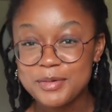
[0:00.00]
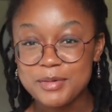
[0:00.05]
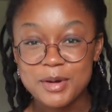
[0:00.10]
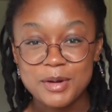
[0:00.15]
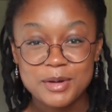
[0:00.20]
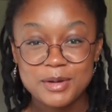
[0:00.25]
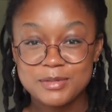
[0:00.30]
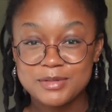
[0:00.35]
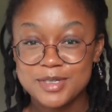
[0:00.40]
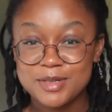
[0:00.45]

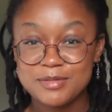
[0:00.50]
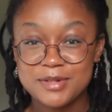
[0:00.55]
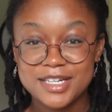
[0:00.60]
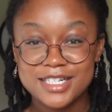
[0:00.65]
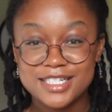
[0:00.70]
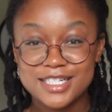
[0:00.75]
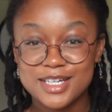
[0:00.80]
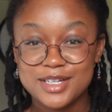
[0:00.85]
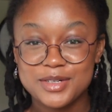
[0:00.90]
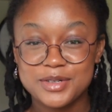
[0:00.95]
Welcome to my
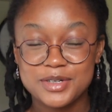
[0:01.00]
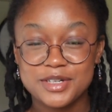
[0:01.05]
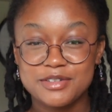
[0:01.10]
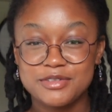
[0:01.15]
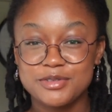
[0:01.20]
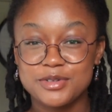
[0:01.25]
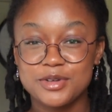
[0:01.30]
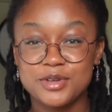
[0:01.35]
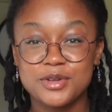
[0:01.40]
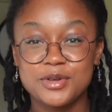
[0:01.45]
channel.
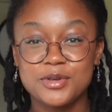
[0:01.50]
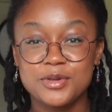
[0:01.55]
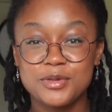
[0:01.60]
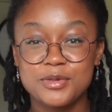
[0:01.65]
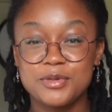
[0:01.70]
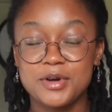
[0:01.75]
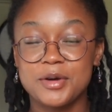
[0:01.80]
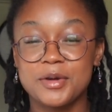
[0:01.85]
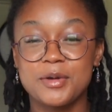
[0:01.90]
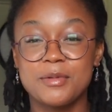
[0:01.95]
If you're new,
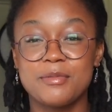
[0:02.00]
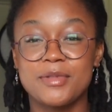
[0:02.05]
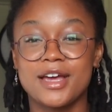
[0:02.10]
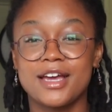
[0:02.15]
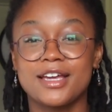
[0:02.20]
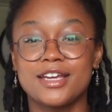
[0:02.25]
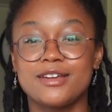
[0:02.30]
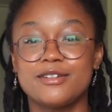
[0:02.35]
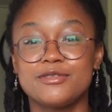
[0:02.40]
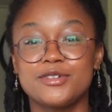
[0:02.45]
welcome
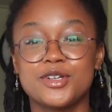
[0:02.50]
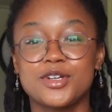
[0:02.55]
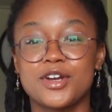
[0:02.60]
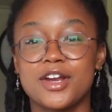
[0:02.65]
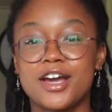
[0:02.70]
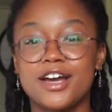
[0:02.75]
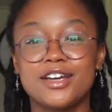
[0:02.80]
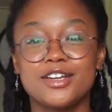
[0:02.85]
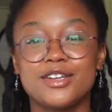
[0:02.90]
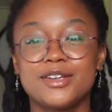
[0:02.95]
back if you're
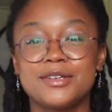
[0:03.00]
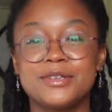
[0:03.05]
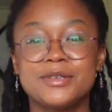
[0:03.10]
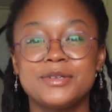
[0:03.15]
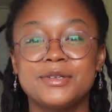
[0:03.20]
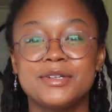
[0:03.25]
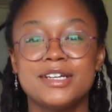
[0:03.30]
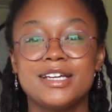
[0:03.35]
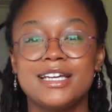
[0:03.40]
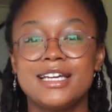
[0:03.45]
not
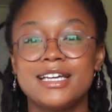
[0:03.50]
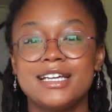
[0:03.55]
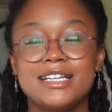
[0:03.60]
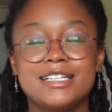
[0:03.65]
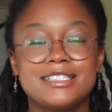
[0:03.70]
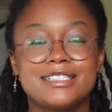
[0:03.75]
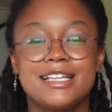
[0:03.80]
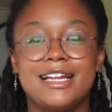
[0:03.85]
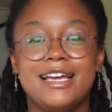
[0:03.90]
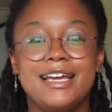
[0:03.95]
new.
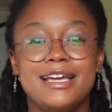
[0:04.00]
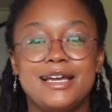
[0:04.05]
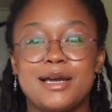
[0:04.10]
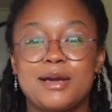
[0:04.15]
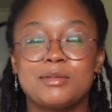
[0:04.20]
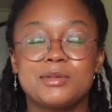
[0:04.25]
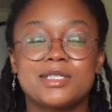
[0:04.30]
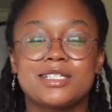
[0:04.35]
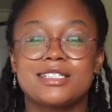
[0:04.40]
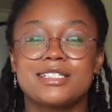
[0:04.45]
Today
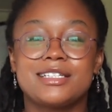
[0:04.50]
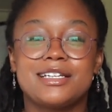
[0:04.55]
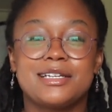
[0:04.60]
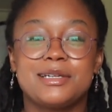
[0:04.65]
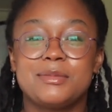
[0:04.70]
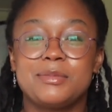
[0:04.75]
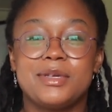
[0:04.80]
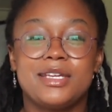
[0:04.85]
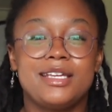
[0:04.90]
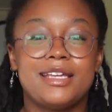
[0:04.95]
I'm just
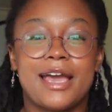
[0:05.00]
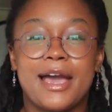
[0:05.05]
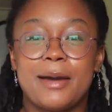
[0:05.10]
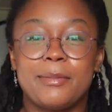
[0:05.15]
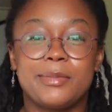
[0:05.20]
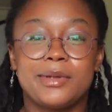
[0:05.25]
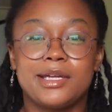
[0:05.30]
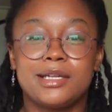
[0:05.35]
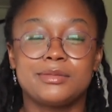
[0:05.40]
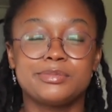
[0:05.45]
gonna be
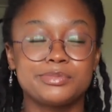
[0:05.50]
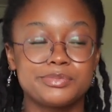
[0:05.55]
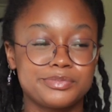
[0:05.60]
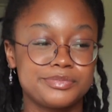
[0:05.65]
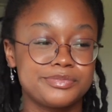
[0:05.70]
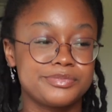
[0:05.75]
yapping.